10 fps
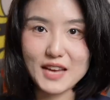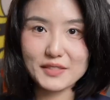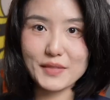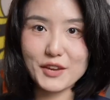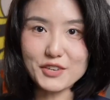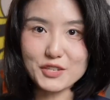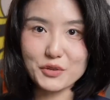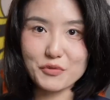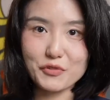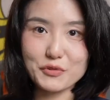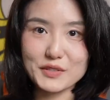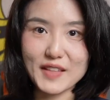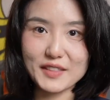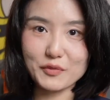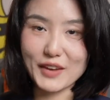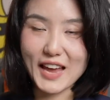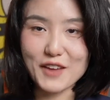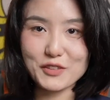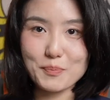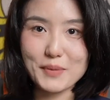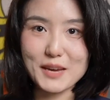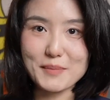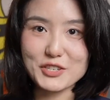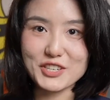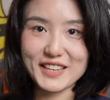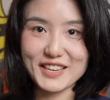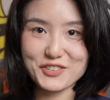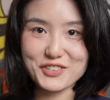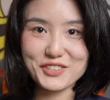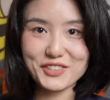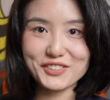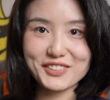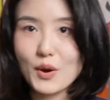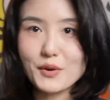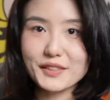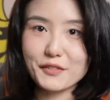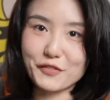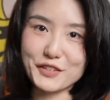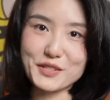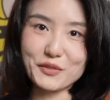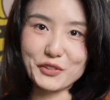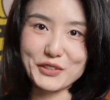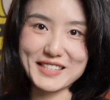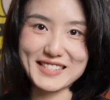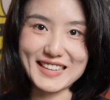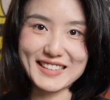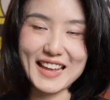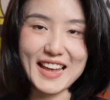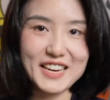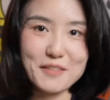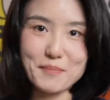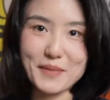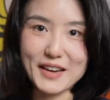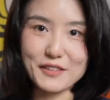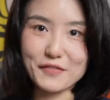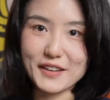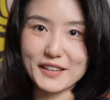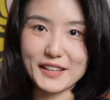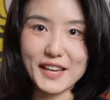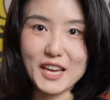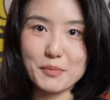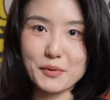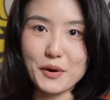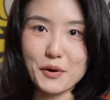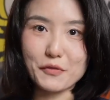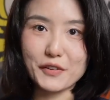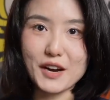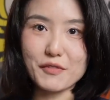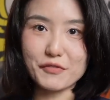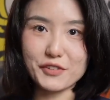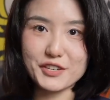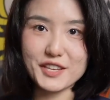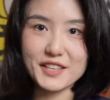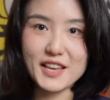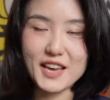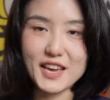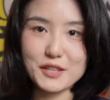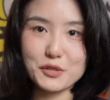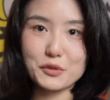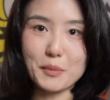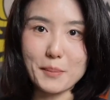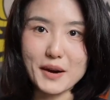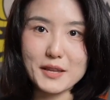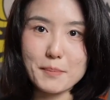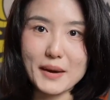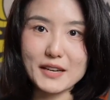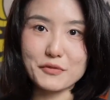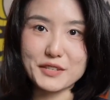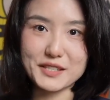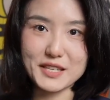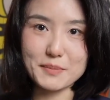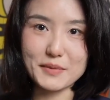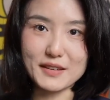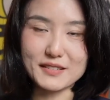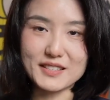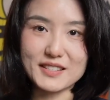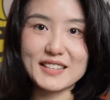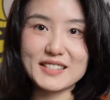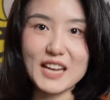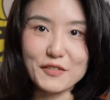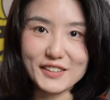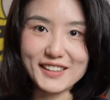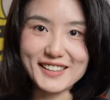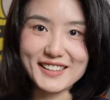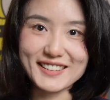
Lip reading: And there are two rules that we have to pay much attention to. Well, the first rule is that any benefit capable of converting into the money by the recipient is definitely